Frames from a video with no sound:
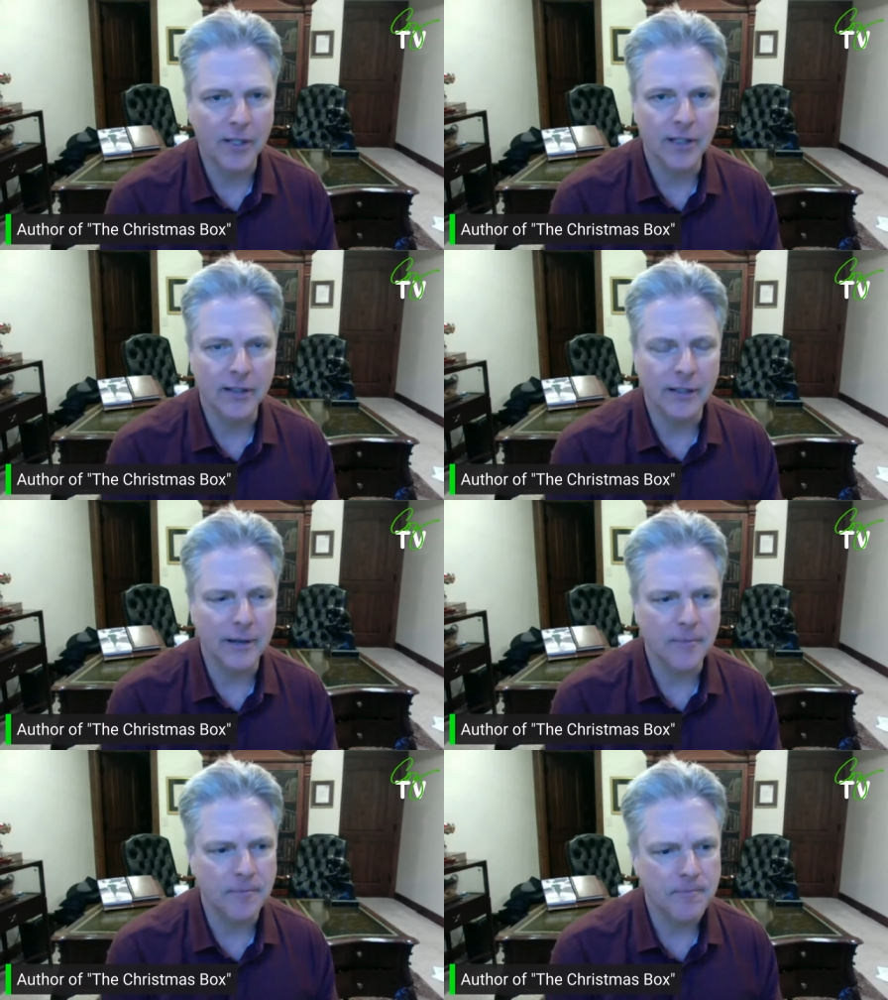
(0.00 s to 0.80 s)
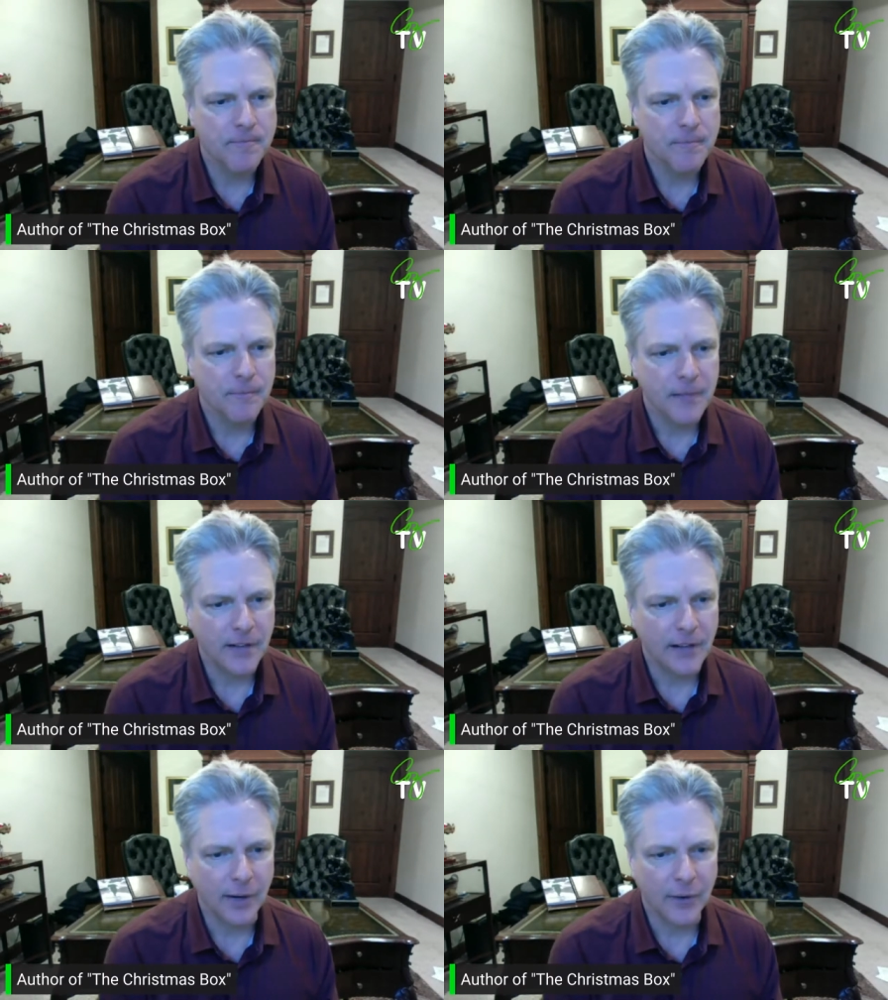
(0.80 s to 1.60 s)
And um,
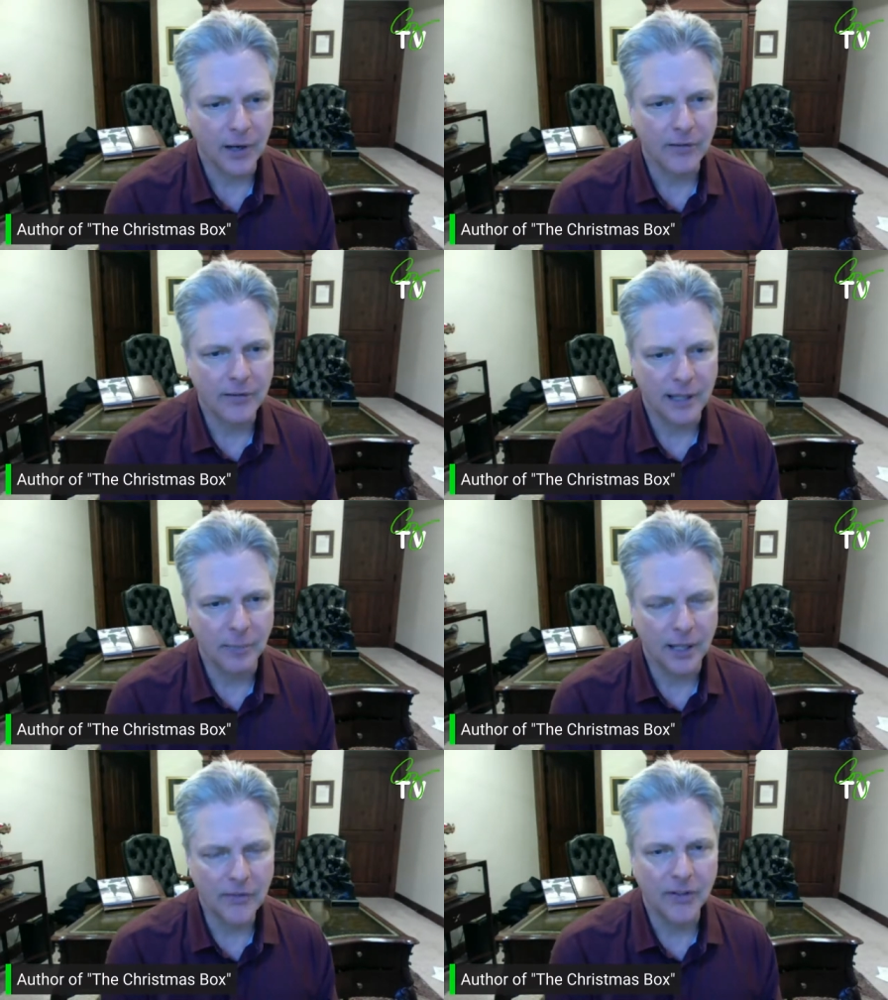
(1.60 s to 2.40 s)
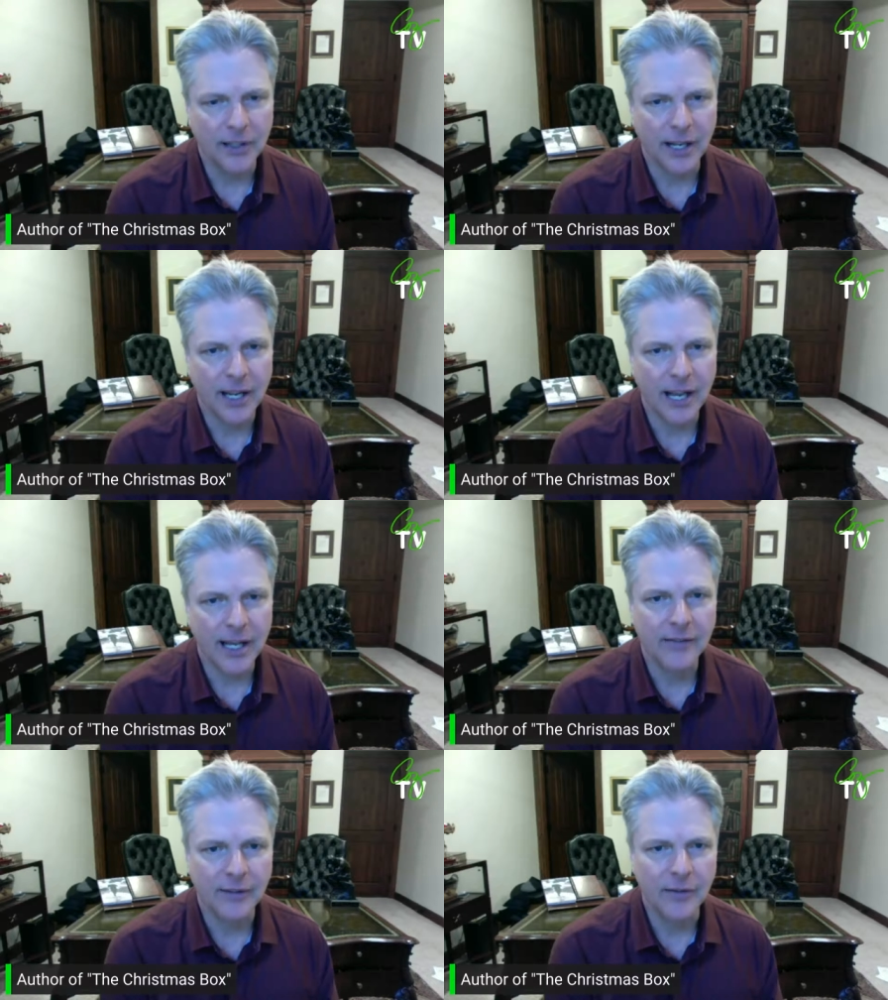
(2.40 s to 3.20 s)
it's like, well, a blessing I
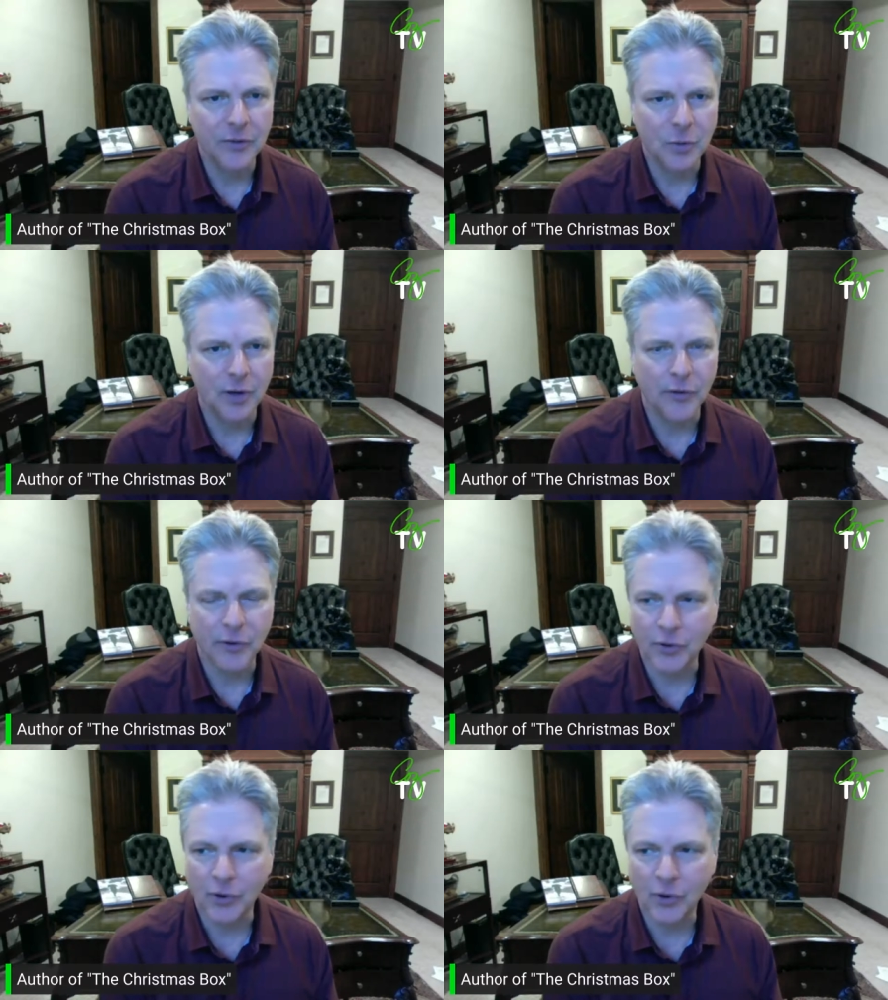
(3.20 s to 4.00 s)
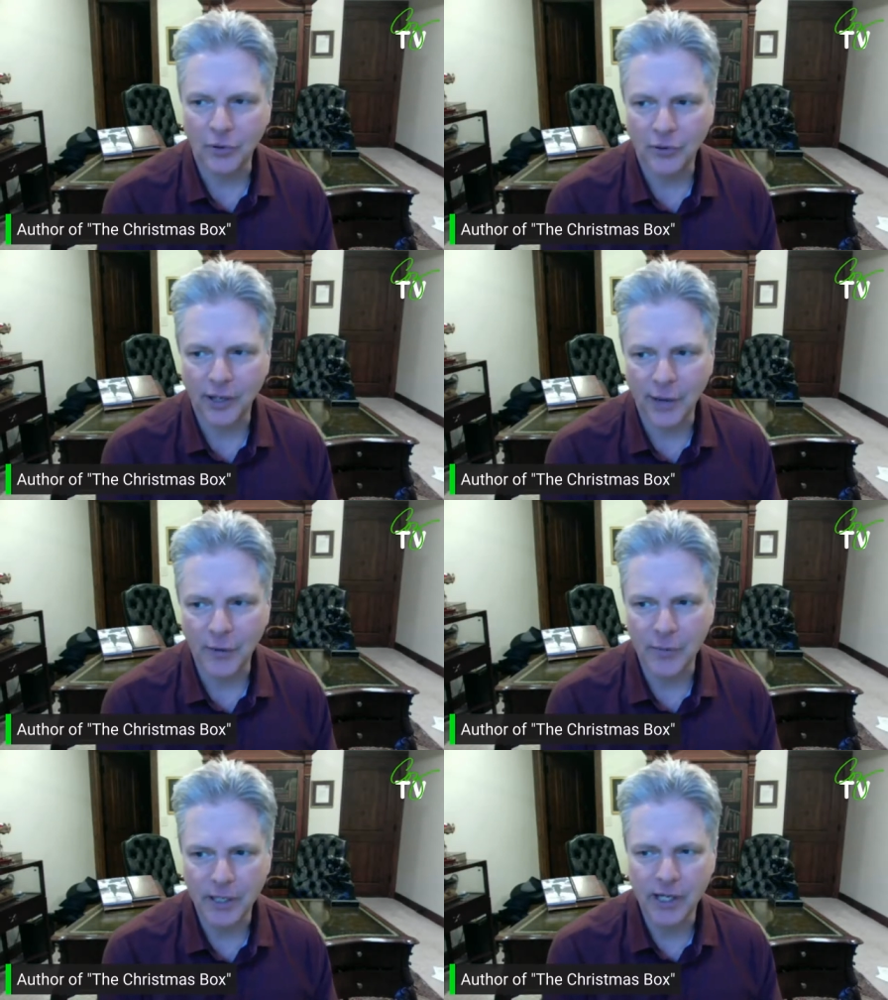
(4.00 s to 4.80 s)
had when I was 12 years old said I
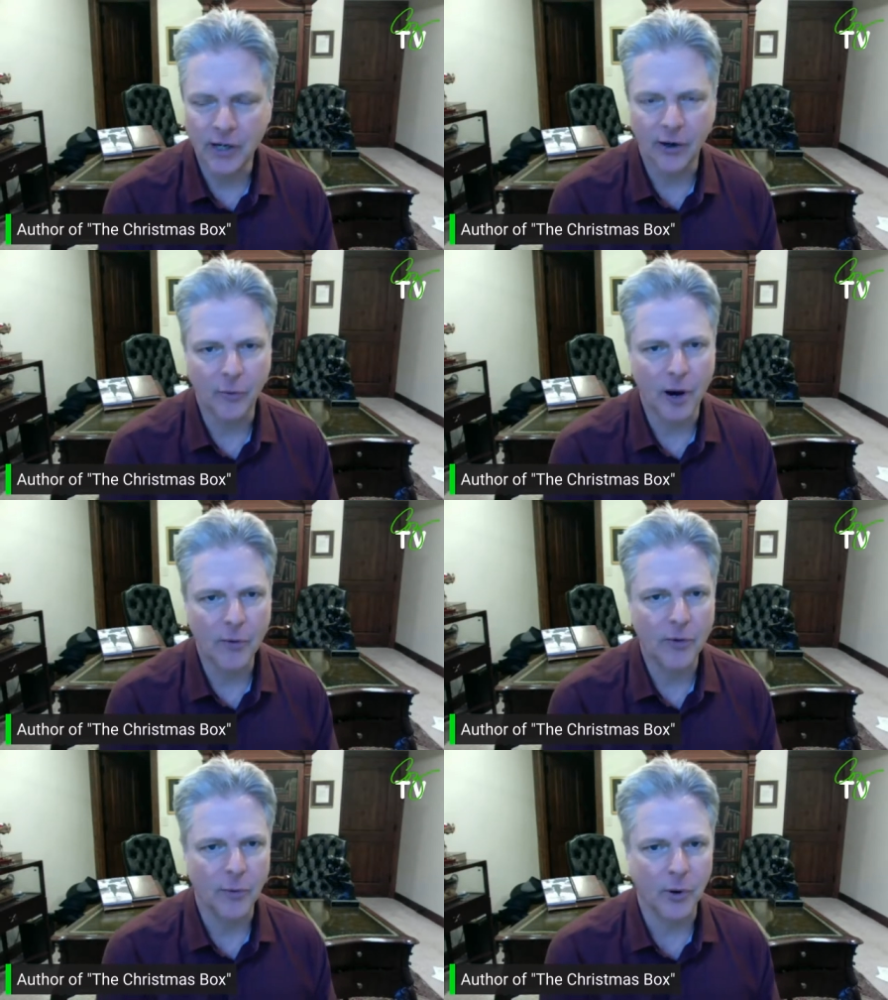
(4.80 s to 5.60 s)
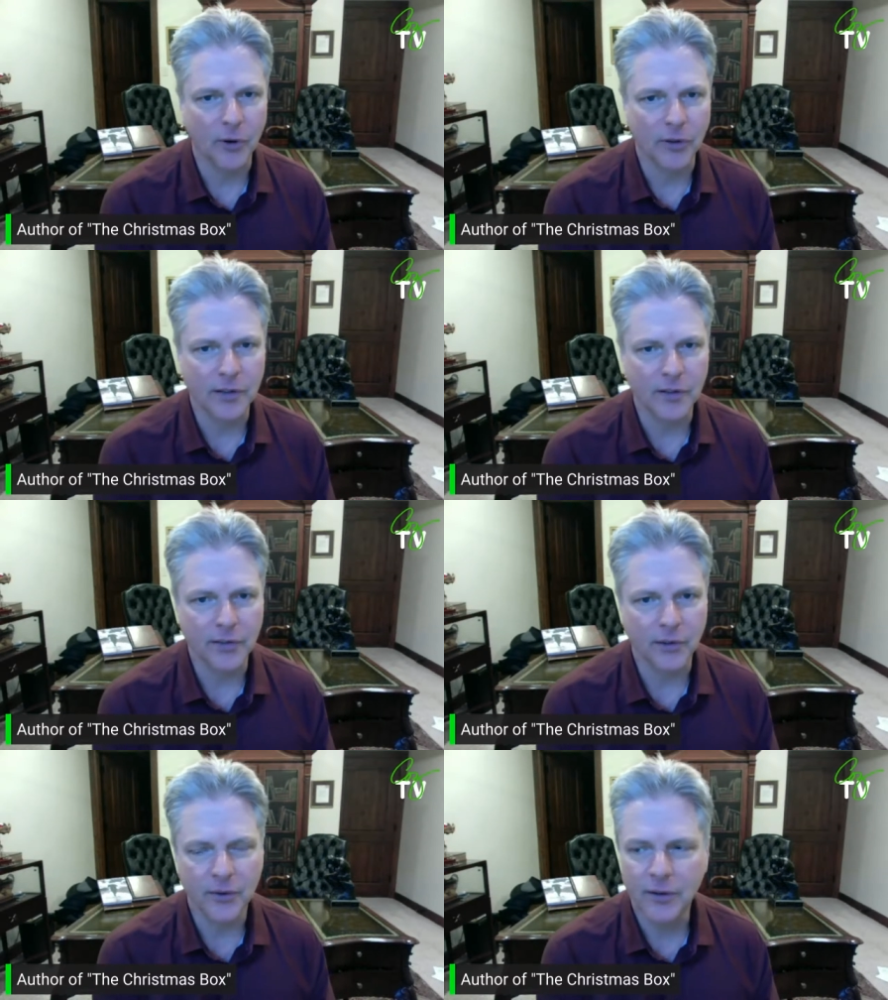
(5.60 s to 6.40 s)
would be here. I'd walk with the royalty of
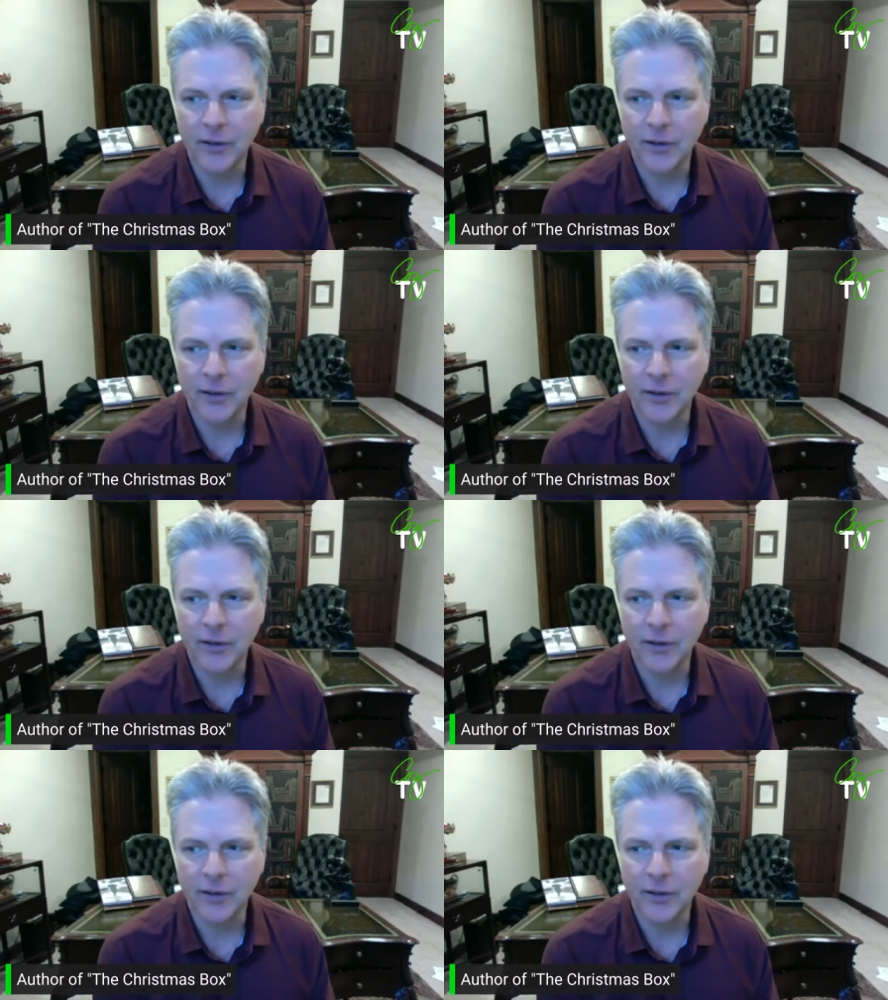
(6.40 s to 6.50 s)
this earth.